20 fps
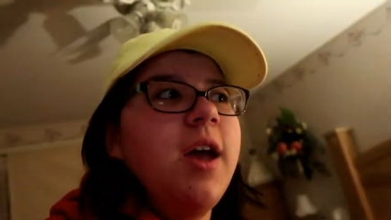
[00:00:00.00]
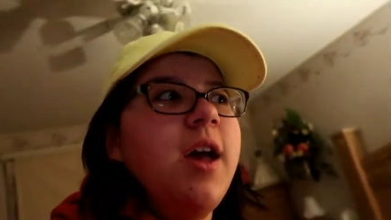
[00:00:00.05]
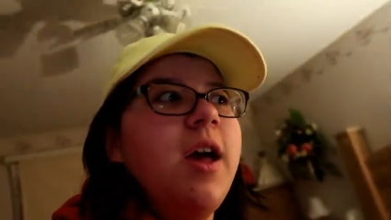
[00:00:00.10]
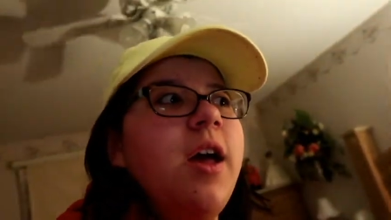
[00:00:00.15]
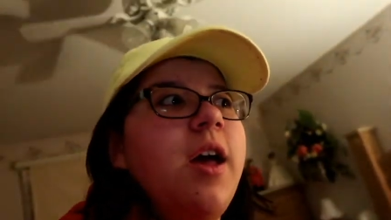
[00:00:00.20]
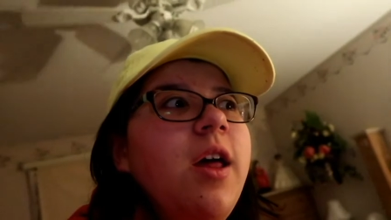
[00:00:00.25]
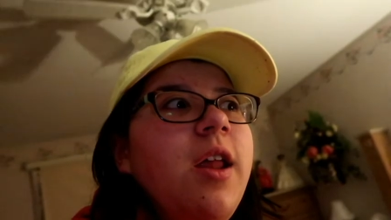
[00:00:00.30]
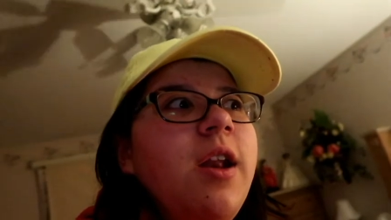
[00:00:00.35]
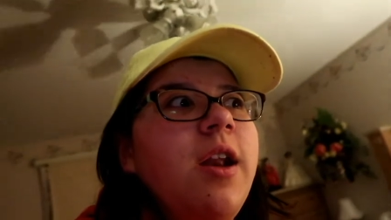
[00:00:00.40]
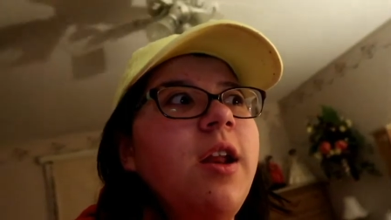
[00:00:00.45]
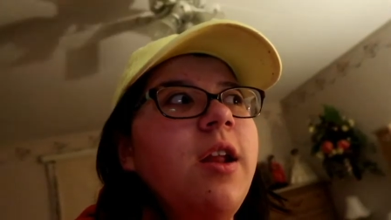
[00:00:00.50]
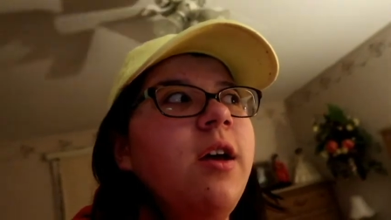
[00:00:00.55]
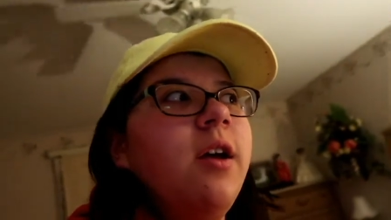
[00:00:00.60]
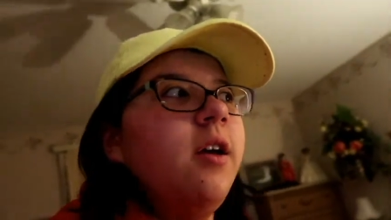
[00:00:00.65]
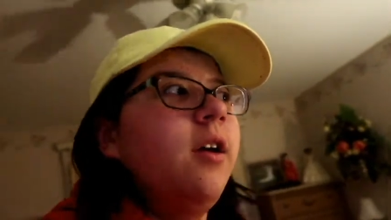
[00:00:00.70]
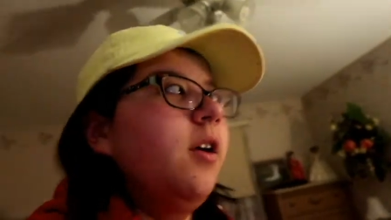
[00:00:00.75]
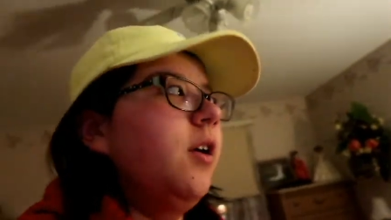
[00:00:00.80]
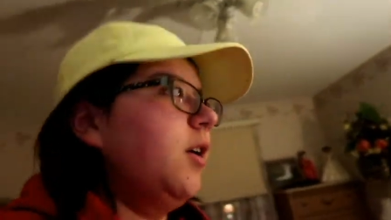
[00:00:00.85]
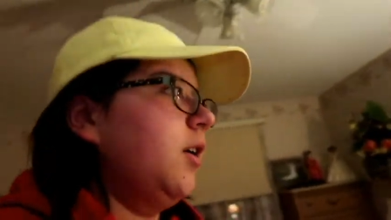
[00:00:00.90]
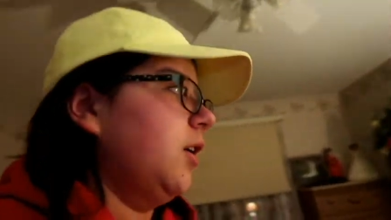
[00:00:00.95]
and
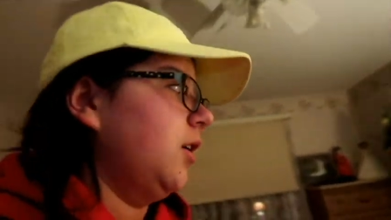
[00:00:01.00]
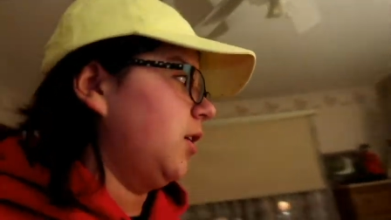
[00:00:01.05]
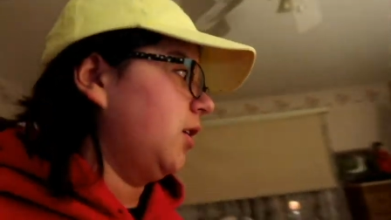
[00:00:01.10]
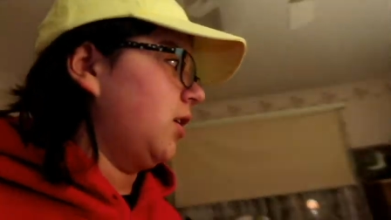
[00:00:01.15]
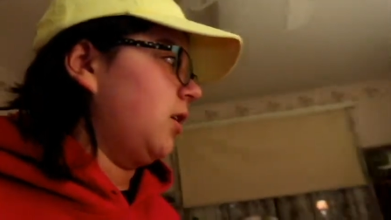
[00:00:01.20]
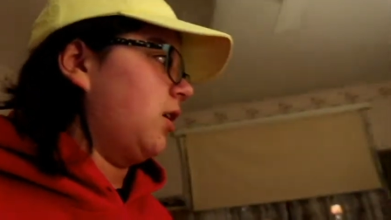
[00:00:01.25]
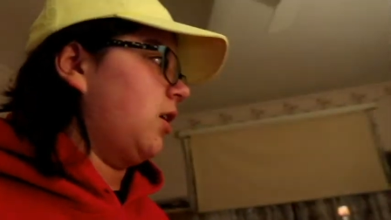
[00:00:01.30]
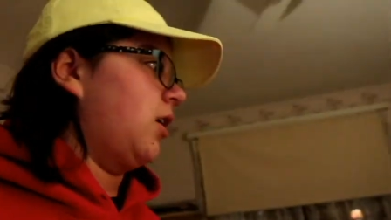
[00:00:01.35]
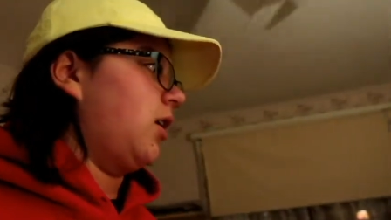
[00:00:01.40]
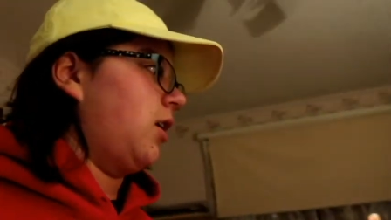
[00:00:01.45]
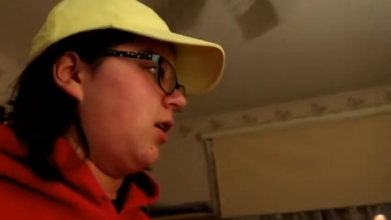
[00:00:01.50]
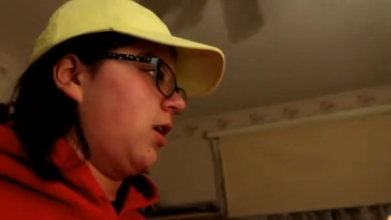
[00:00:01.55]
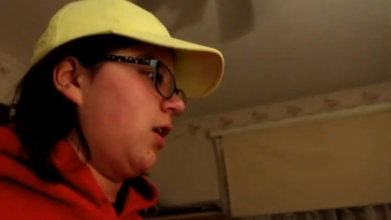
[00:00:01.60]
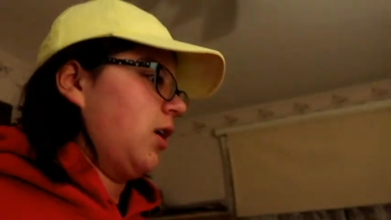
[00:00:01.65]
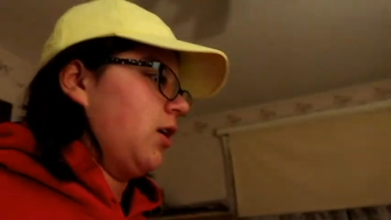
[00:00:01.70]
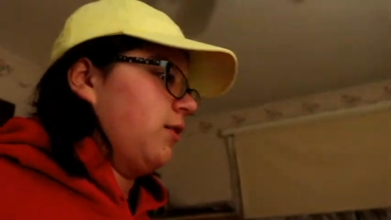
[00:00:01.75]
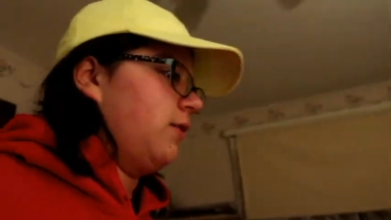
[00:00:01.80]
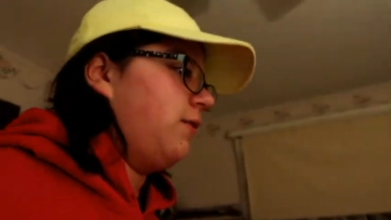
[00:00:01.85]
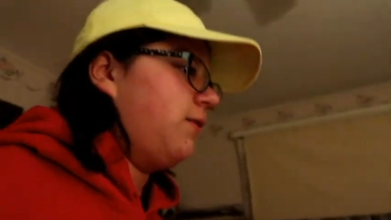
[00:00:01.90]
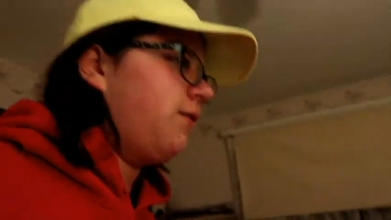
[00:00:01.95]

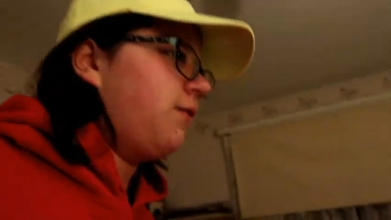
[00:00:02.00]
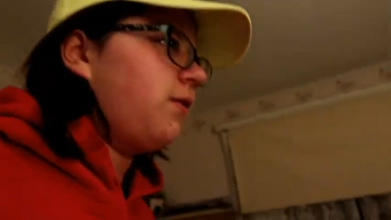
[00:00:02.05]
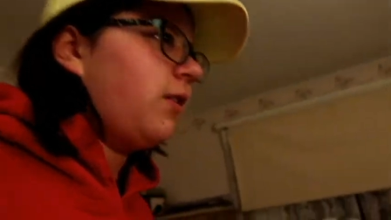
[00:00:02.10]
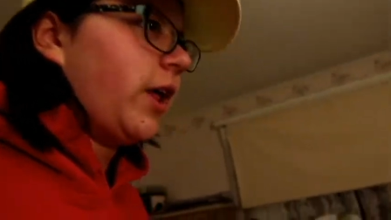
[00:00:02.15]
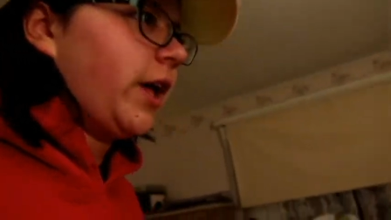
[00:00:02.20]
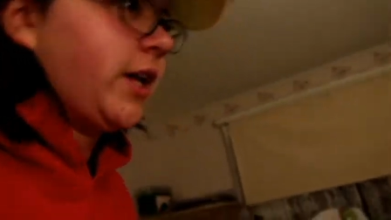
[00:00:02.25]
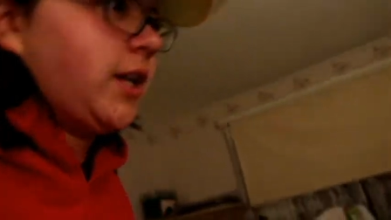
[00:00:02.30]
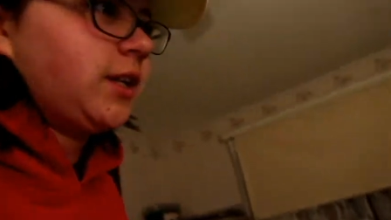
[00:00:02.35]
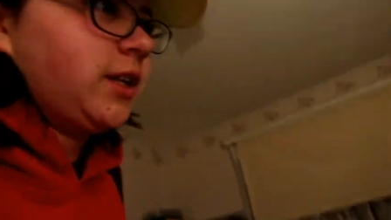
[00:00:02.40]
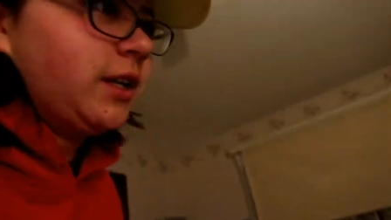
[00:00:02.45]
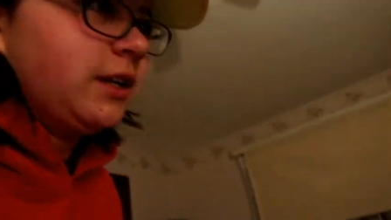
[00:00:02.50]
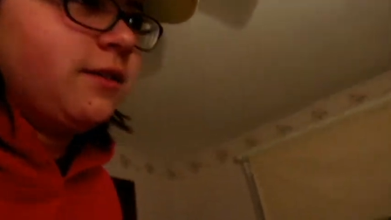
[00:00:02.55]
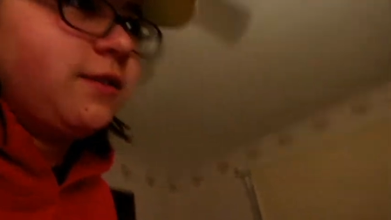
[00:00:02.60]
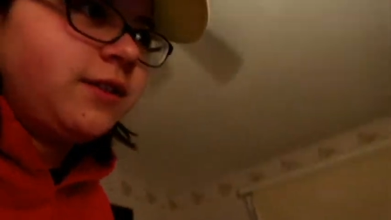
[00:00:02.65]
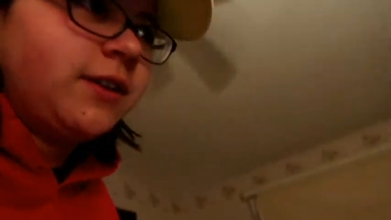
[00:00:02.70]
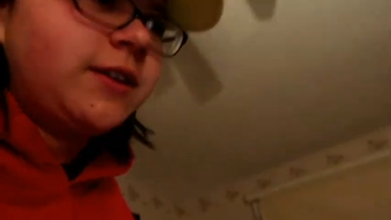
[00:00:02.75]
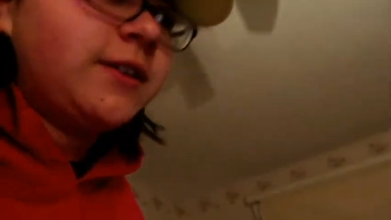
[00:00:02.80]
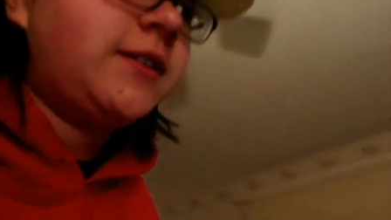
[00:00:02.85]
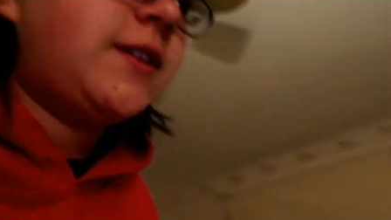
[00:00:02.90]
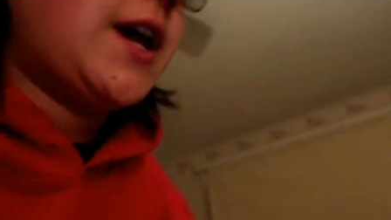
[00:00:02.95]
our flight
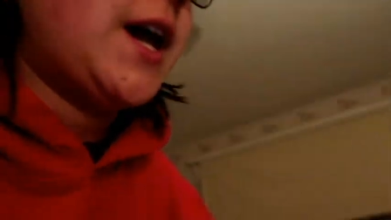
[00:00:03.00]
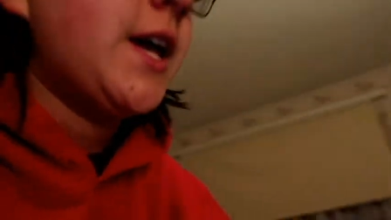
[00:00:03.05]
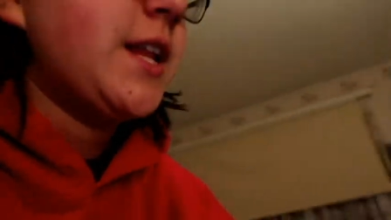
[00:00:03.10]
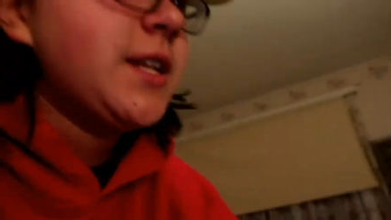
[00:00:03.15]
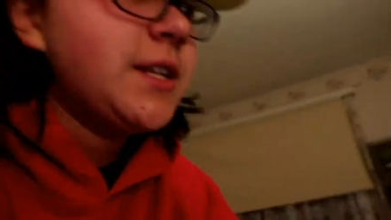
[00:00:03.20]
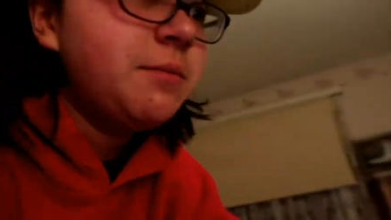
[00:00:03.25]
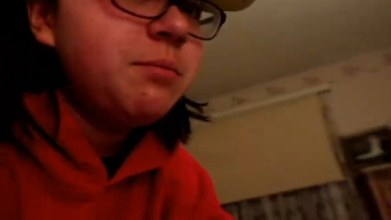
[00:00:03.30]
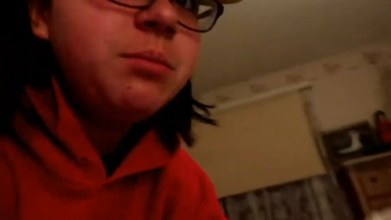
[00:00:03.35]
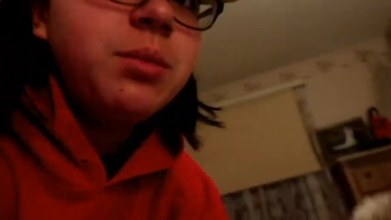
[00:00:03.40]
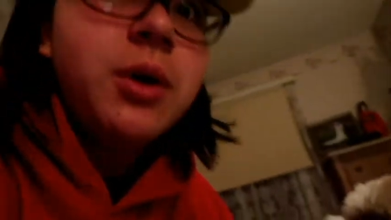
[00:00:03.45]
leaves at 10